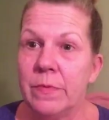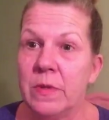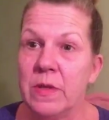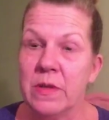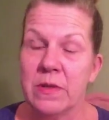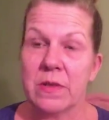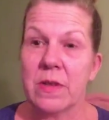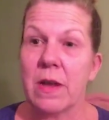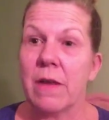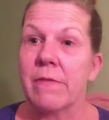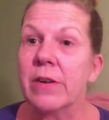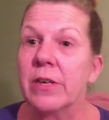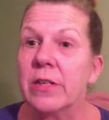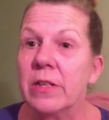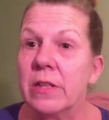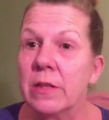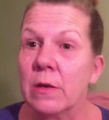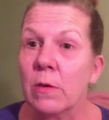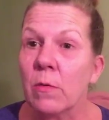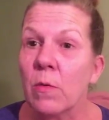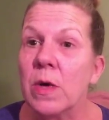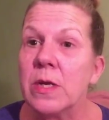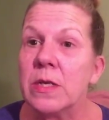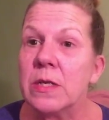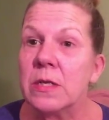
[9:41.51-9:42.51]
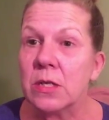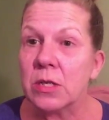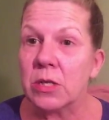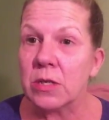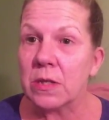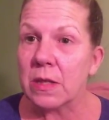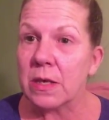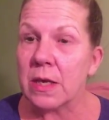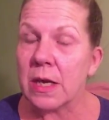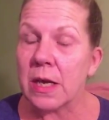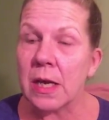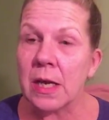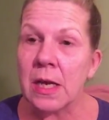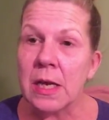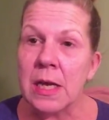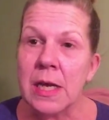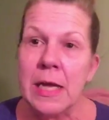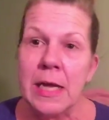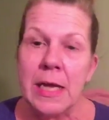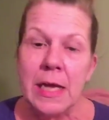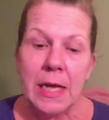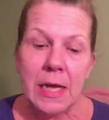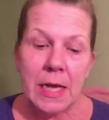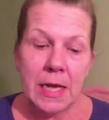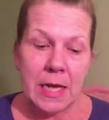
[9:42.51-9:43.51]
discovered that there was such a thing.
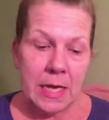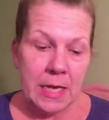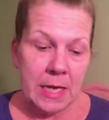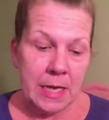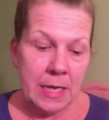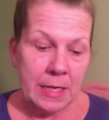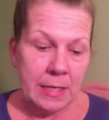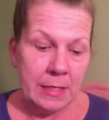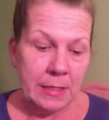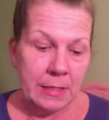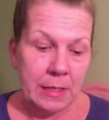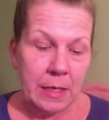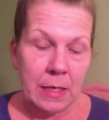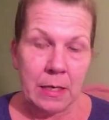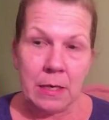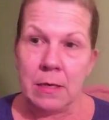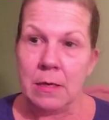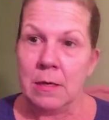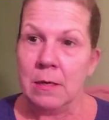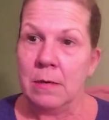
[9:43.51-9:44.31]
And